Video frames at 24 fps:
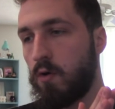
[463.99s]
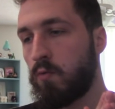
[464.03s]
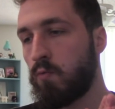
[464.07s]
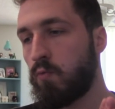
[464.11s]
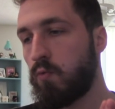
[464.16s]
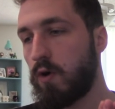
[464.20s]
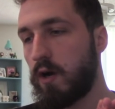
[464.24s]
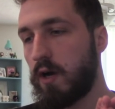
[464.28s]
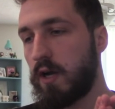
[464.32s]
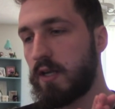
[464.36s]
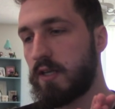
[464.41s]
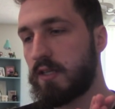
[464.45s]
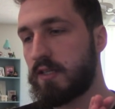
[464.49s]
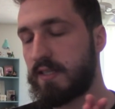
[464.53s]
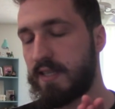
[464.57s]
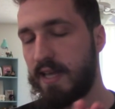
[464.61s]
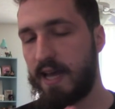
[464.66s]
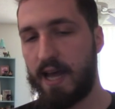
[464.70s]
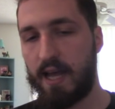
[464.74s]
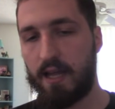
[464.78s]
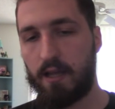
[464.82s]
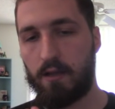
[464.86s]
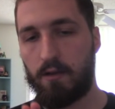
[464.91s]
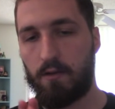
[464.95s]
was
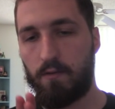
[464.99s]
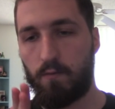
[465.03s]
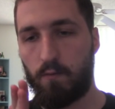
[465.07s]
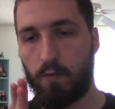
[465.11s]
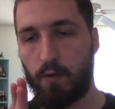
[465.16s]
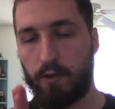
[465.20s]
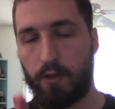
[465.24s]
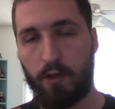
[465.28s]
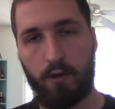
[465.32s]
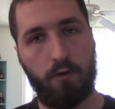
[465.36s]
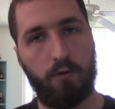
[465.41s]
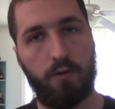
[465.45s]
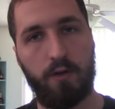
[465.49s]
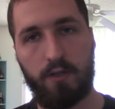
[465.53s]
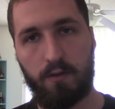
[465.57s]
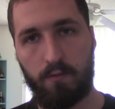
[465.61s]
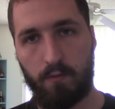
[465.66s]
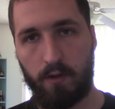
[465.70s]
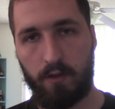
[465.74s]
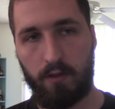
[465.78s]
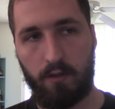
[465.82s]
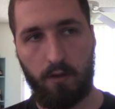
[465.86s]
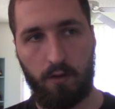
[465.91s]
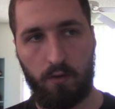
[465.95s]
that with
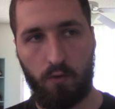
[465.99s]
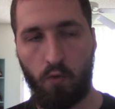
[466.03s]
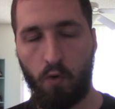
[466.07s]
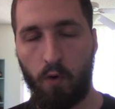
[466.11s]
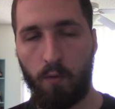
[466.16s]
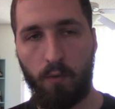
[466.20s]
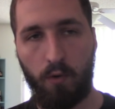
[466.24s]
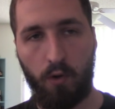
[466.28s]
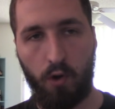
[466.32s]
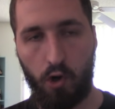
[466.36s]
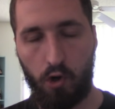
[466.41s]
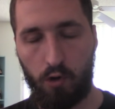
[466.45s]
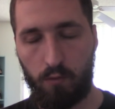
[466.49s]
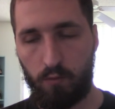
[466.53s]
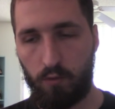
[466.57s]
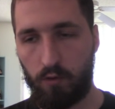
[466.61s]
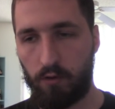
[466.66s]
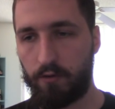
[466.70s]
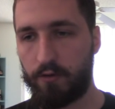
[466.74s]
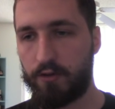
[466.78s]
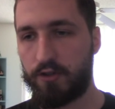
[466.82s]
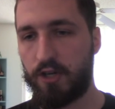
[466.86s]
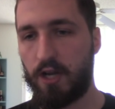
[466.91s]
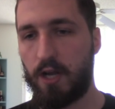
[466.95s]
the normal
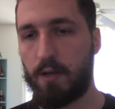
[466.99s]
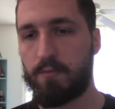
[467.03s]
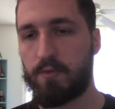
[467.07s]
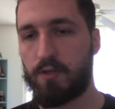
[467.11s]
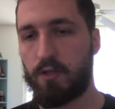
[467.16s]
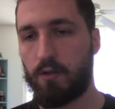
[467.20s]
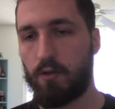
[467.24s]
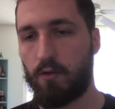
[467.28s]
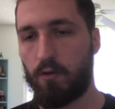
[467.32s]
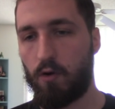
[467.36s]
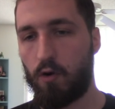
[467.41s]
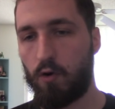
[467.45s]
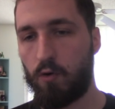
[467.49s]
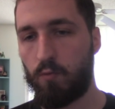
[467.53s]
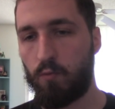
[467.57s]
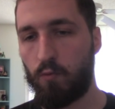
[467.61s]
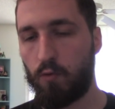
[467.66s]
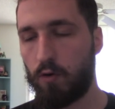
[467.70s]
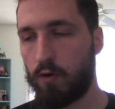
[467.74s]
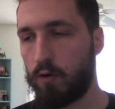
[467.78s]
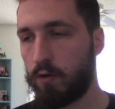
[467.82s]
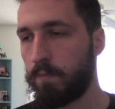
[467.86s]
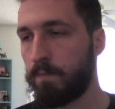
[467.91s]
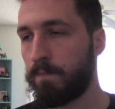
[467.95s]
homeworld gems and their
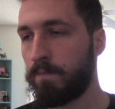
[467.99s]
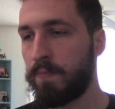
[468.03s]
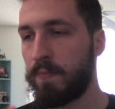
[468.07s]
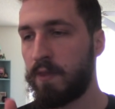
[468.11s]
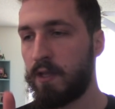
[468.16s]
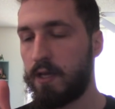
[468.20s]
homeworld